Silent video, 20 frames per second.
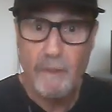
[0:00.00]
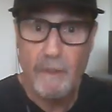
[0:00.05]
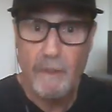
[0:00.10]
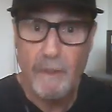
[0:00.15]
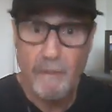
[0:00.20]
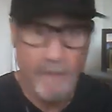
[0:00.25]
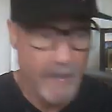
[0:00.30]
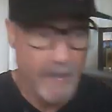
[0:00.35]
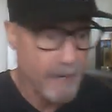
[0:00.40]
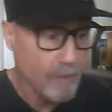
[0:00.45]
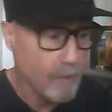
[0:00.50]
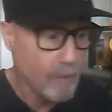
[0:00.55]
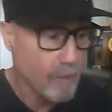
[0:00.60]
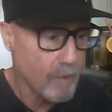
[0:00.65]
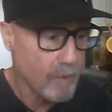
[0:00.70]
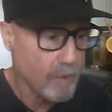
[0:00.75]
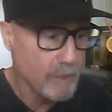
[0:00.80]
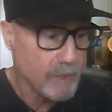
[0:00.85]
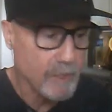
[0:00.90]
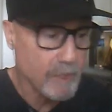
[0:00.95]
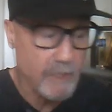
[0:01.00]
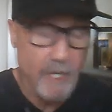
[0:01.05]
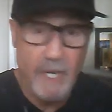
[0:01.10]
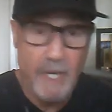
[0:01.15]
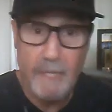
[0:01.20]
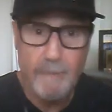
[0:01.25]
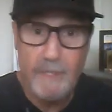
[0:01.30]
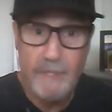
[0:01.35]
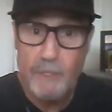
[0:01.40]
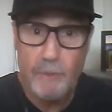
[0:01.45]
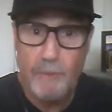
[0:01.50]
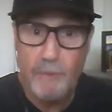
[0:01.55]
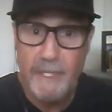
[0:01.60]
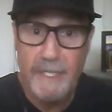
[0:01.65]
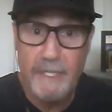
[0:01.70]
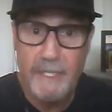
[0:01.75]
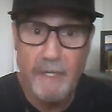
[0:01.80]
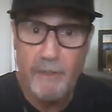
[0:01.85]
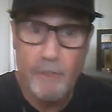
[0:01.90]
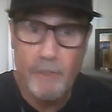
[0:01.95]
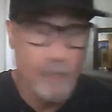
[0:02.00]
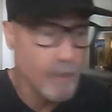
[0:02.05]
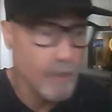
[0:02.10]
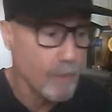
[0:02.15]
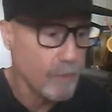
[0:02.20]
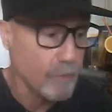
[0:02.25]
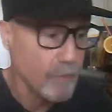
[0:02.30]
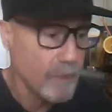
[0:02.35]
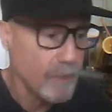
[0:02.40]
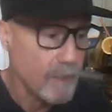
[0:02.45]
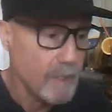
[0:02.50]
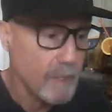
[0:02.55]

of Alcoholics Anonymous or any other cult.